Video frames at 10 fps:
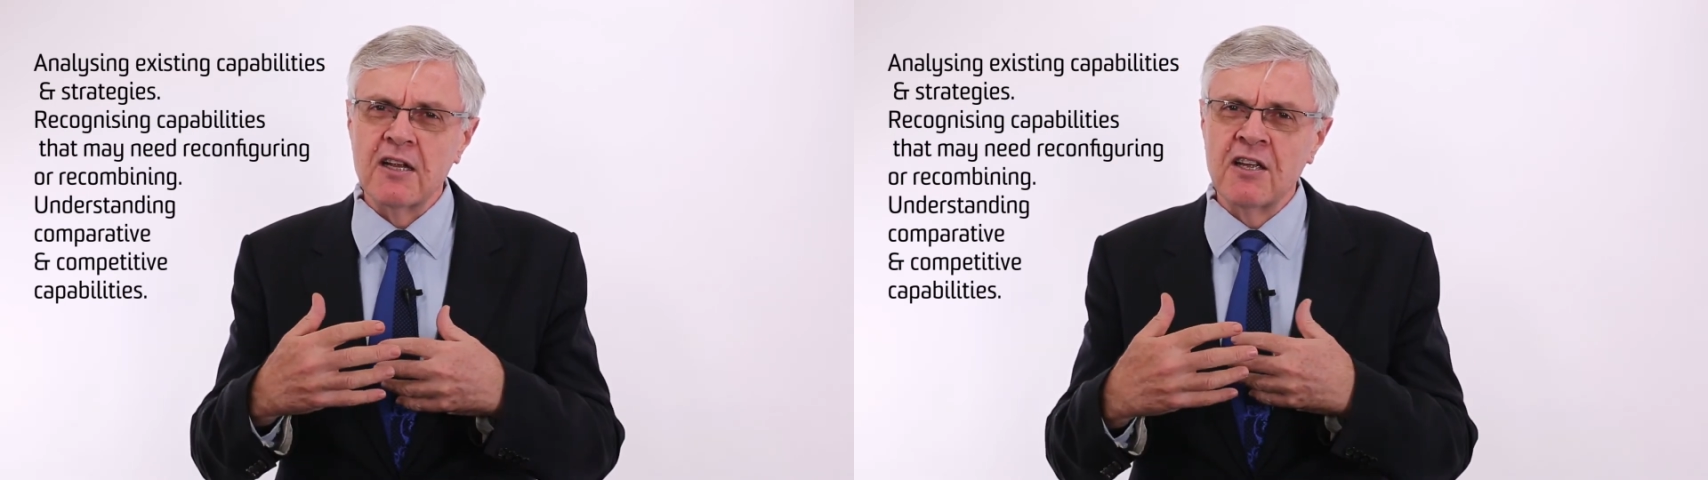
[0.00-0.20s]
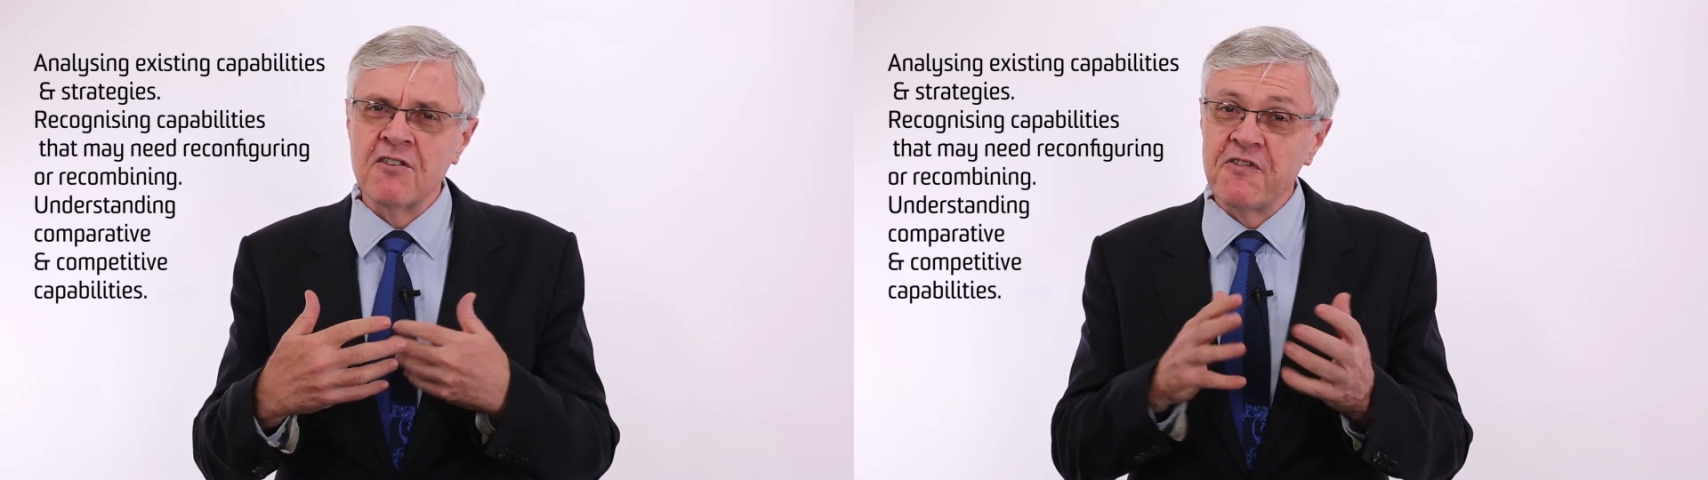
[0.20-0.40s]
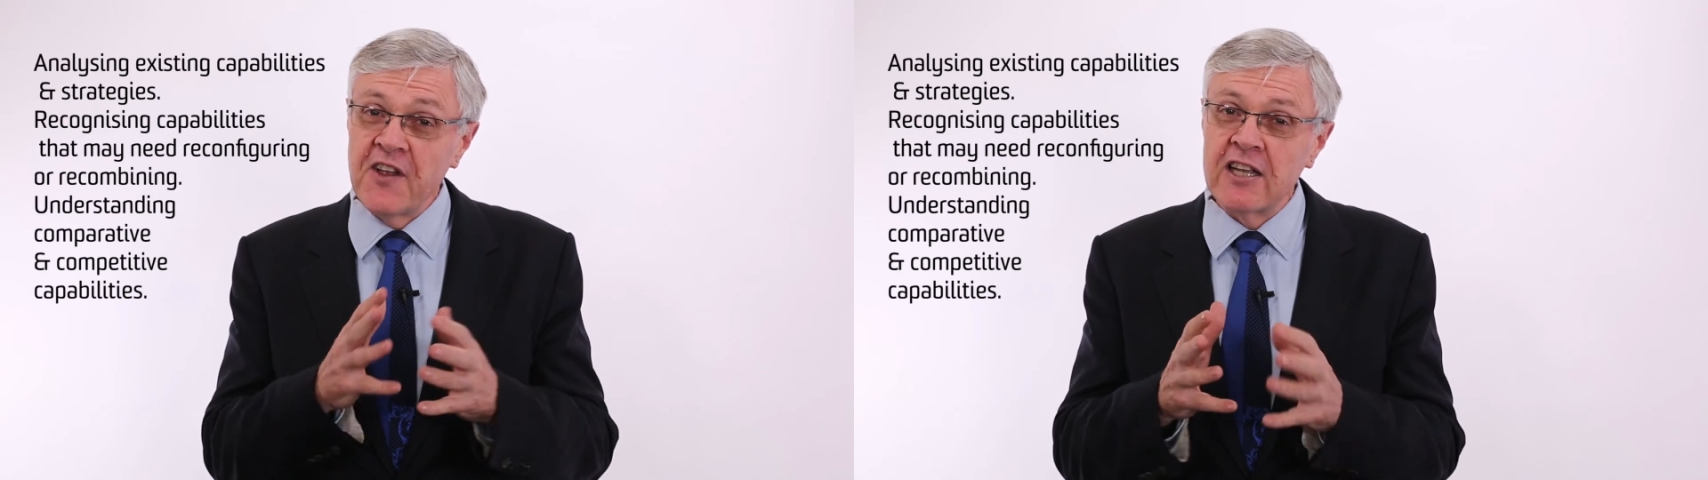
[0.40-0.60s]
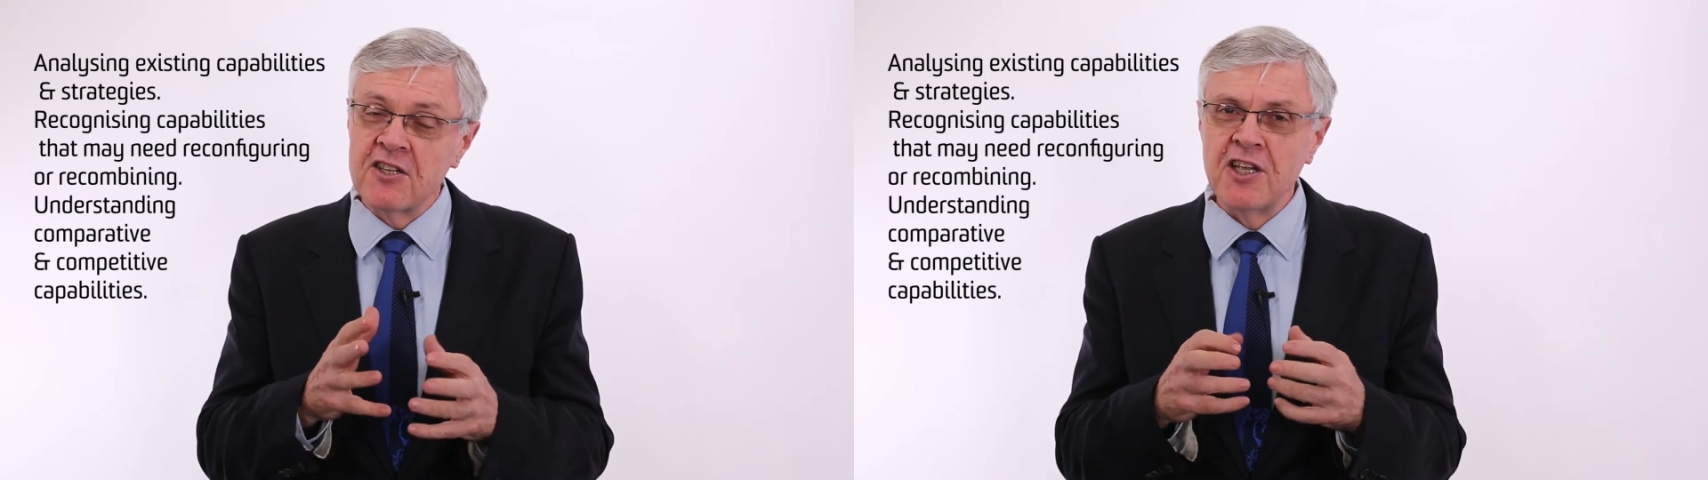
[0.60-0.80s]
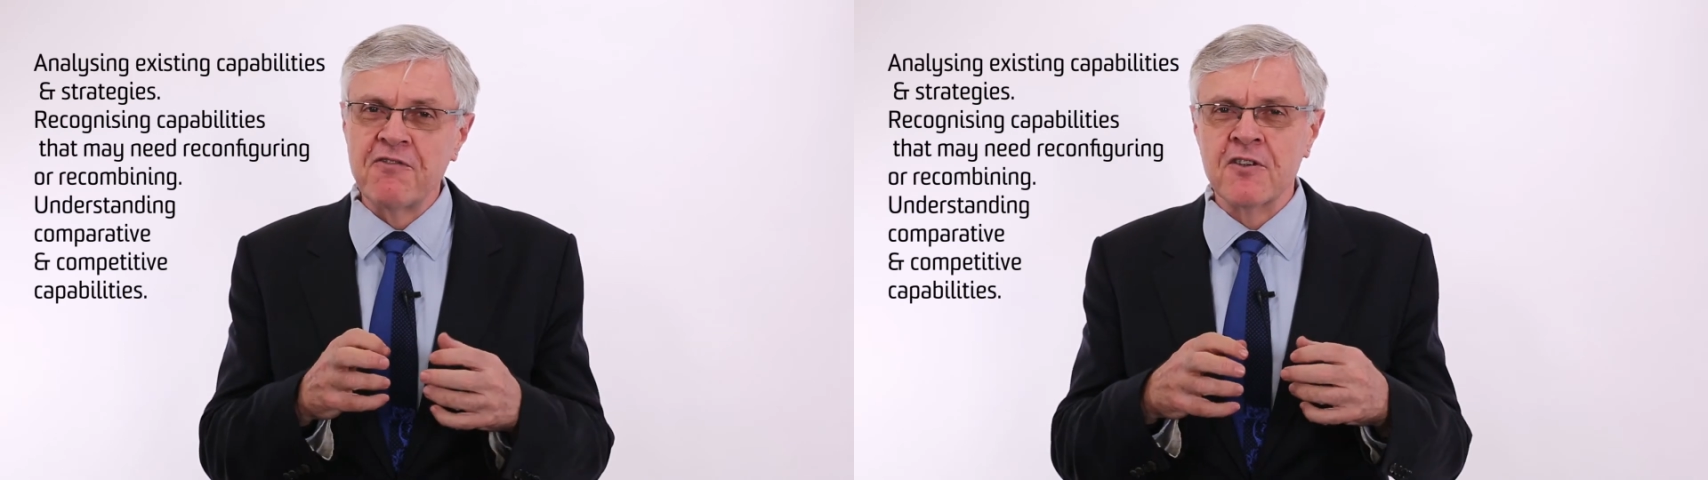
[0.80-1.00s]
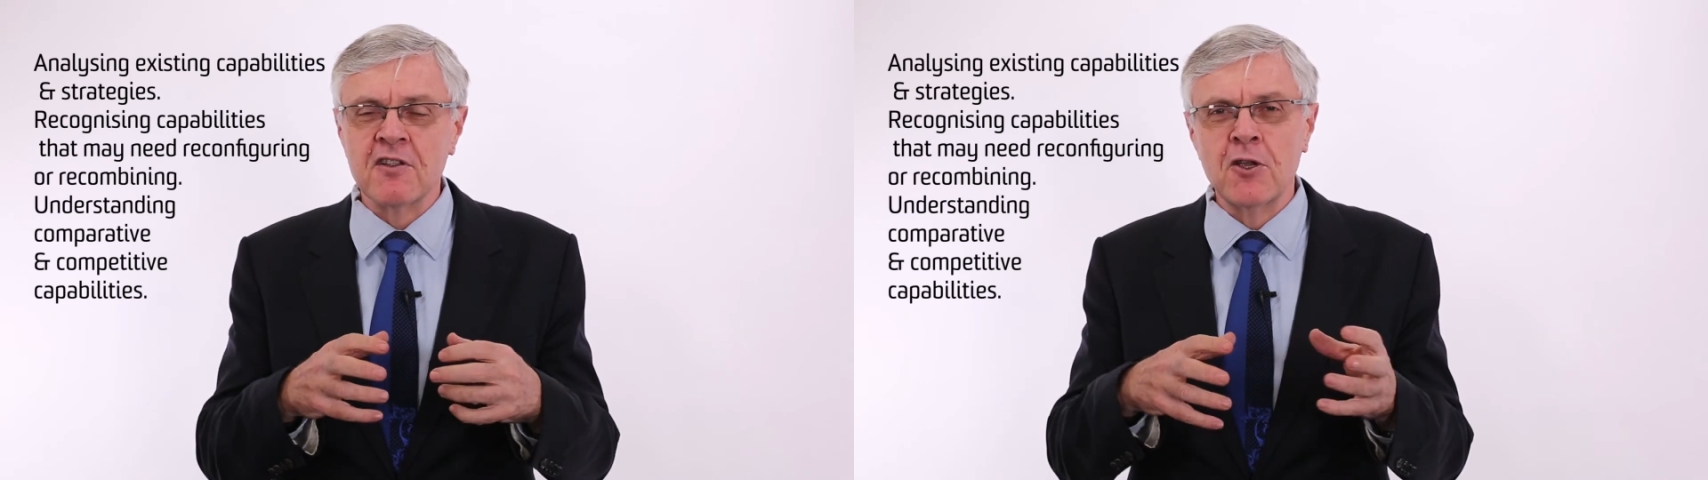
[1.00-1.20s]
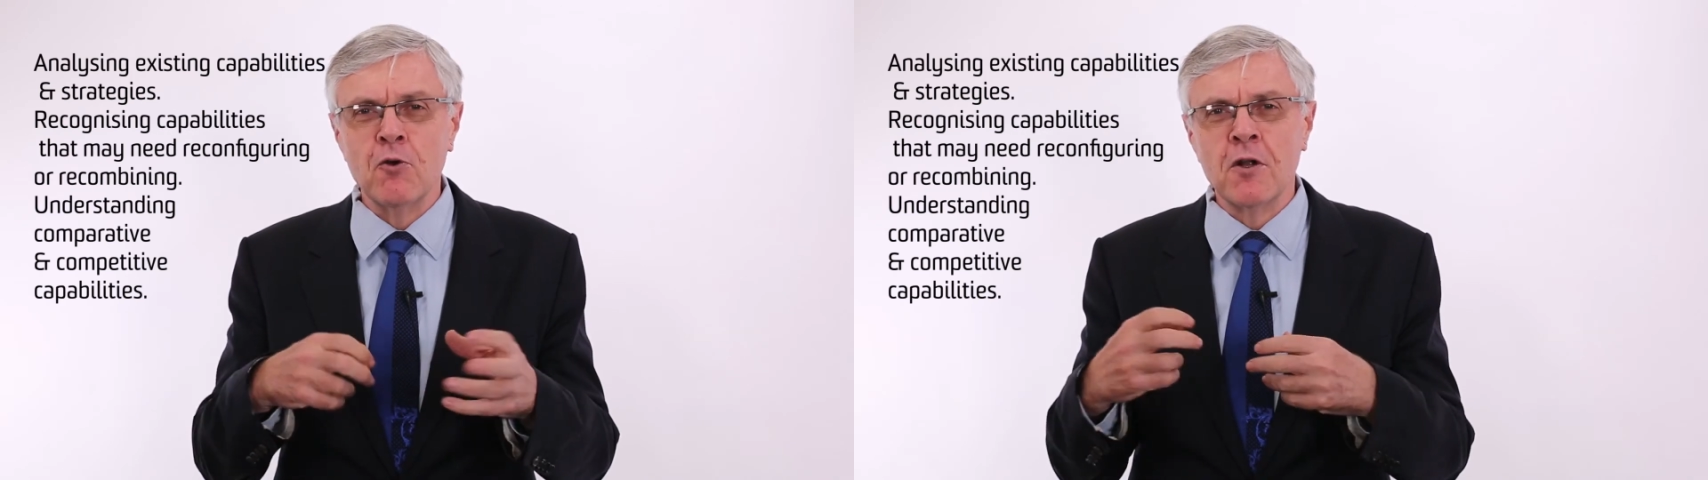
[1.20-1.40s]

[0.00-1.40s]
configured differently